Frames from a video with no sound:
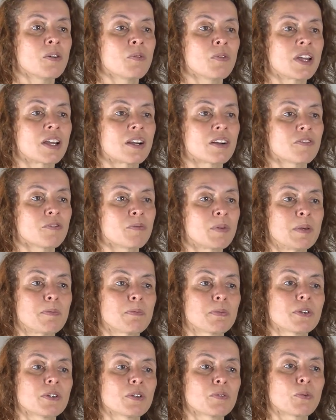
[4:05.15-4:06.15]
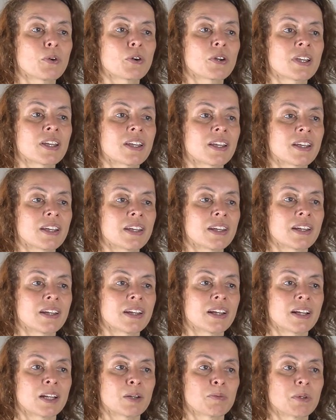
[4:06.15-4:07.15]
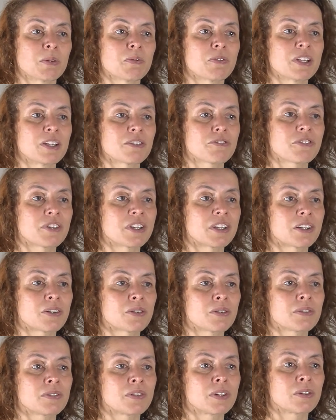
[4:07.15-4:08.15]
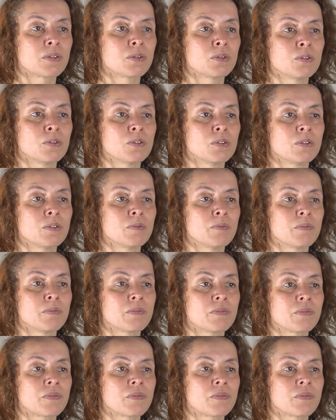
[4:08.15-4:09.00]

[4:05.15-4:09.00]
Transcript: We have people working in animal welfare who